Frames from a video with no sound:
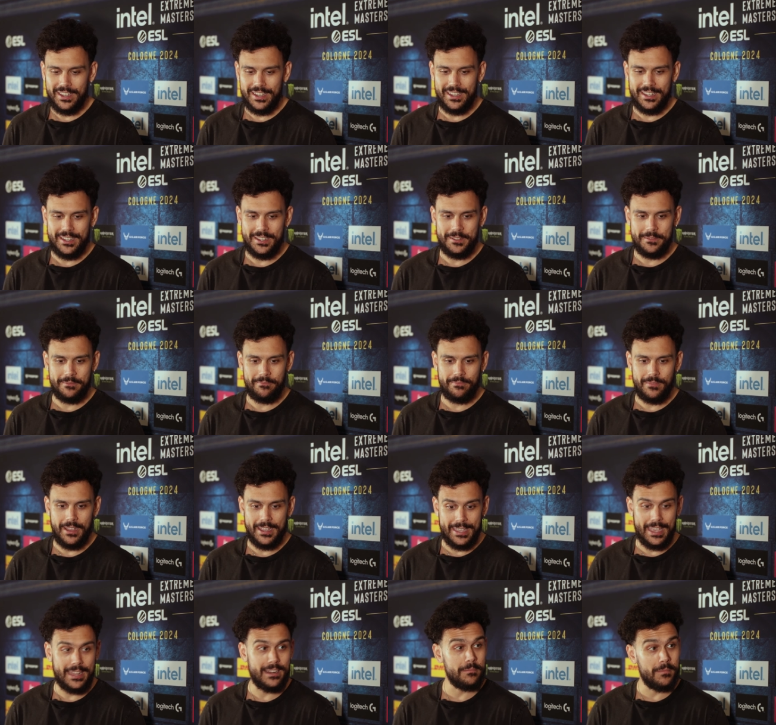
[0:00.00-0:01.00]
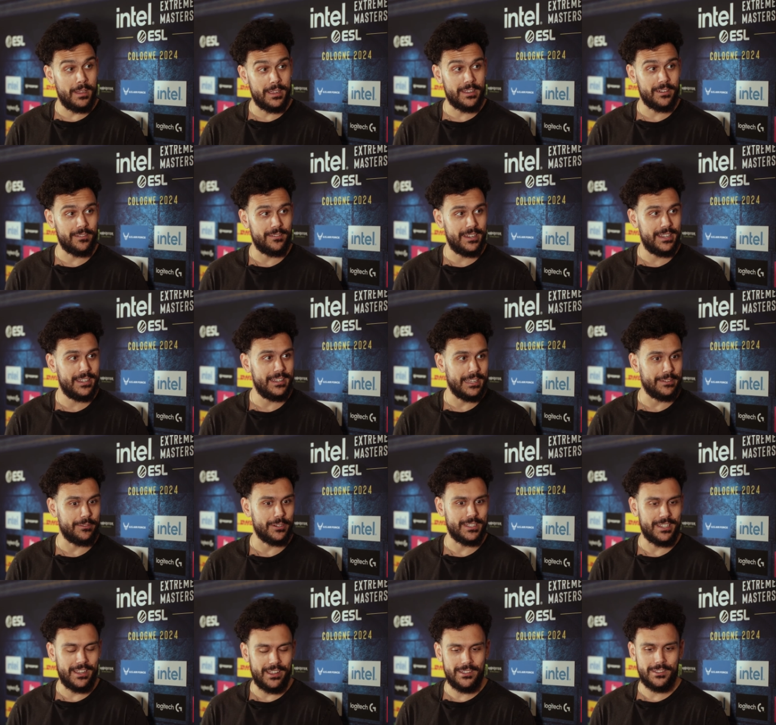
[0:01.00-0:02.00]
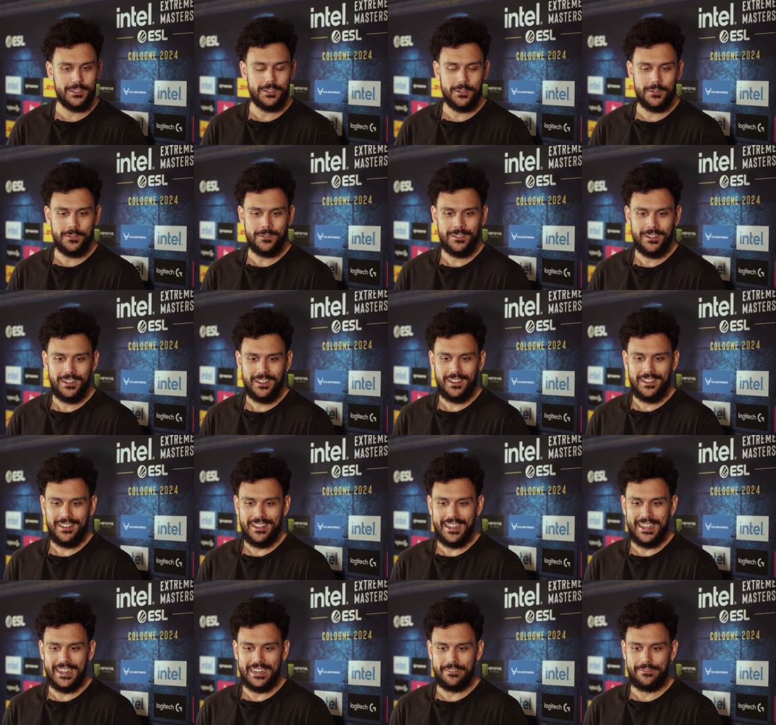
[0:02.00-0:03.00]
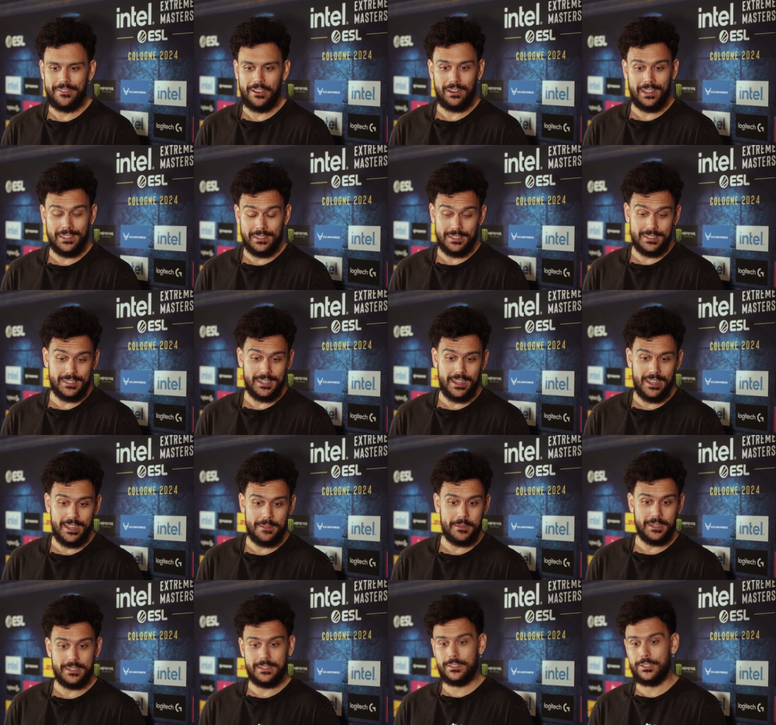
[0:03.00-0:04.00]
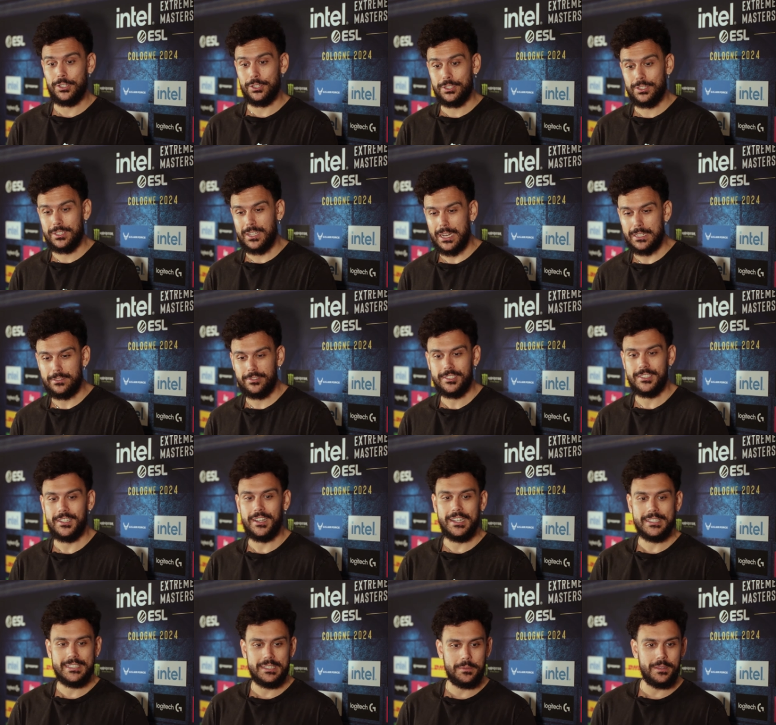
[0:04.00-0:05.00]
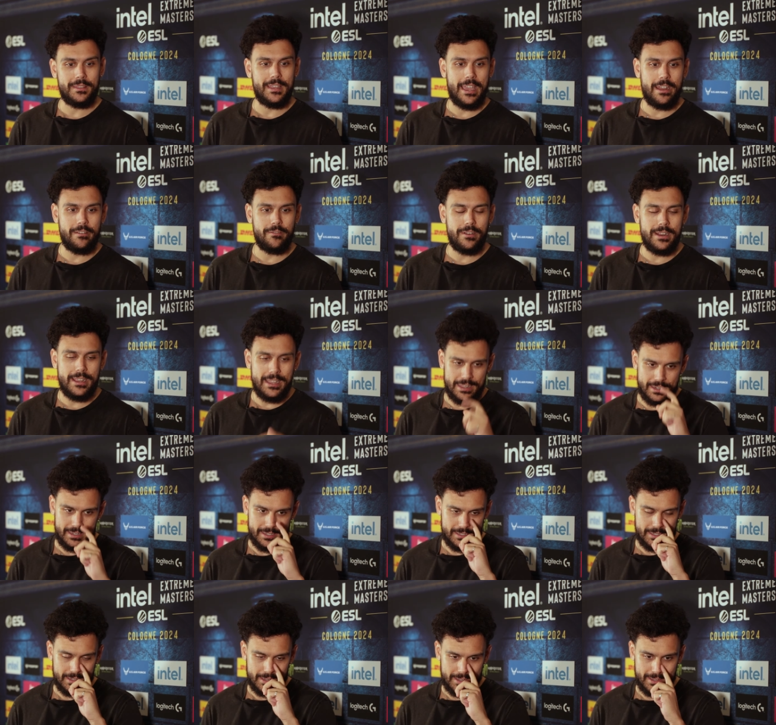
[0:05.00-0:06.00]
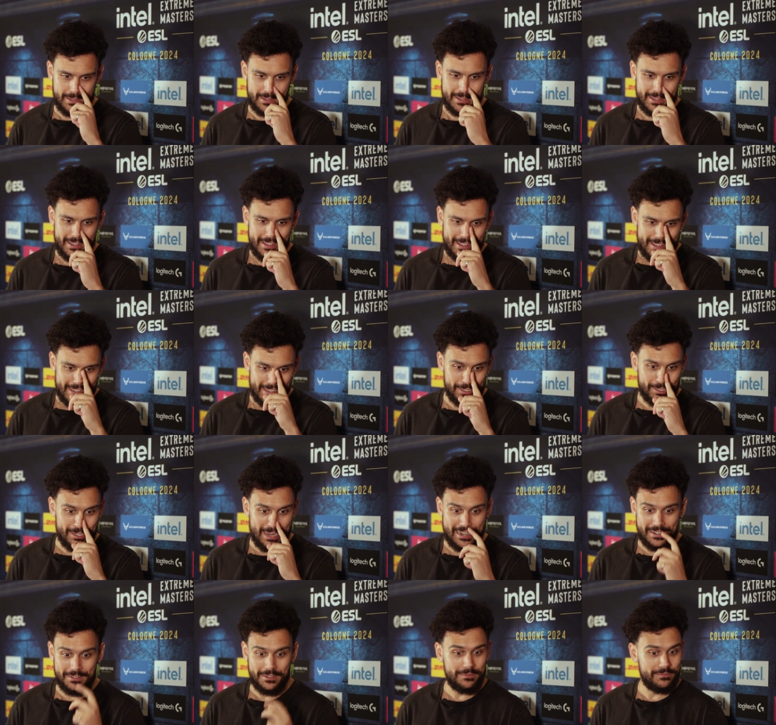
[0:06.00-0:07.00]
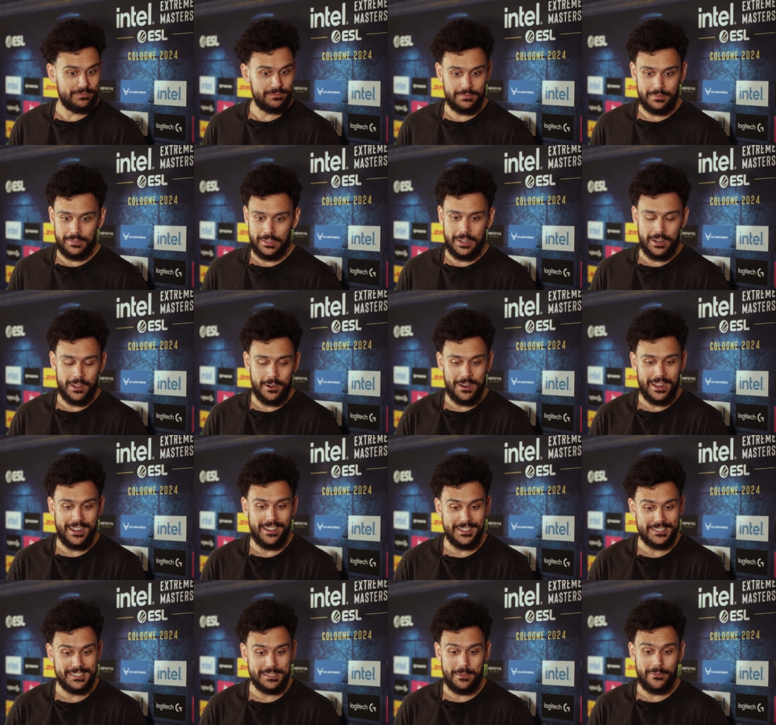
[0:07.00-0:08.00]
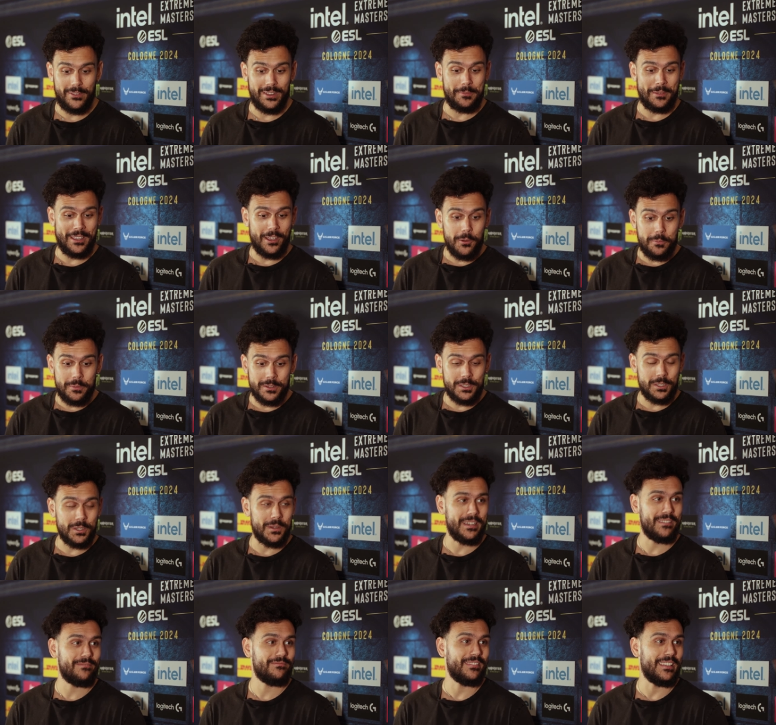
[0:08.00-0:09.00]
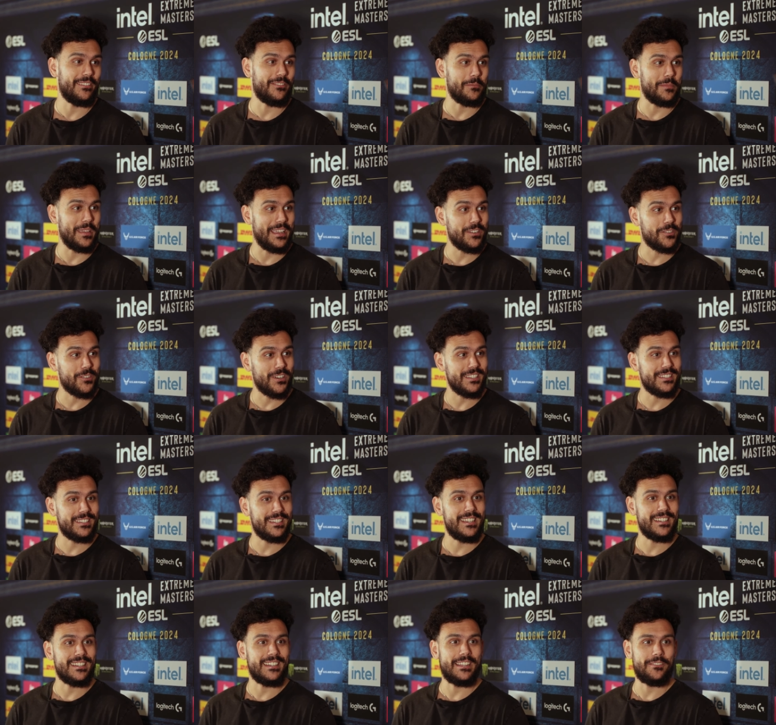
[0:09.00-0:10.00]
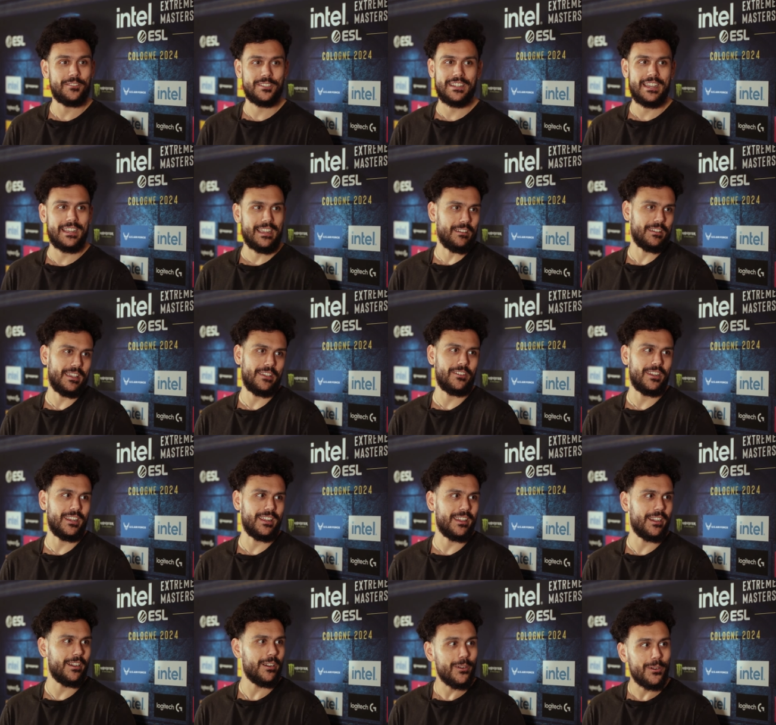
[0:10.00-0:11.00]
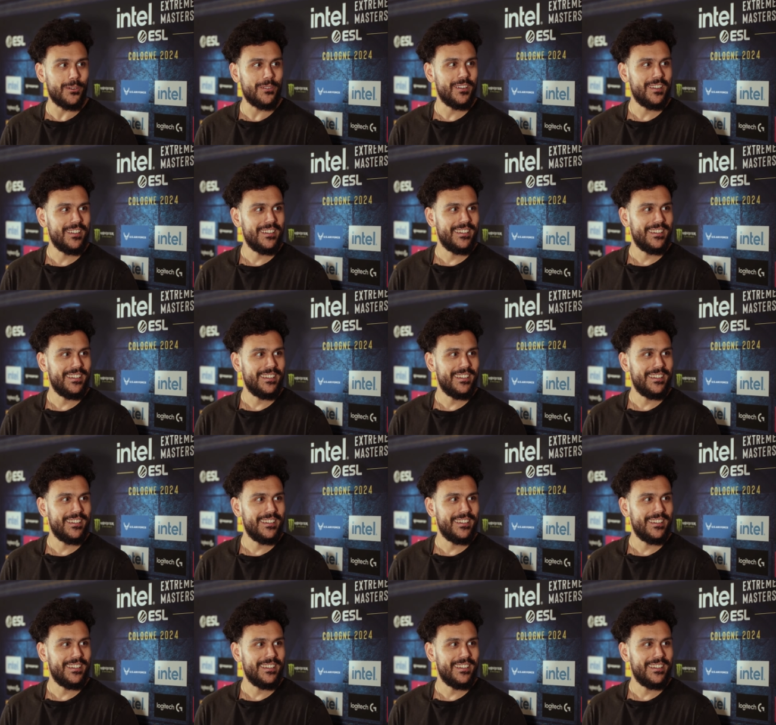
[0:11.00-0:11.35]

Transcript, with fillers: um, again in my career, like return to. And I felt like the time I just kind of started with Henry and uh, and Chad. You know, I asked him if he'd be open to it, if he'd be interested, and he was like, "I'll give it a go."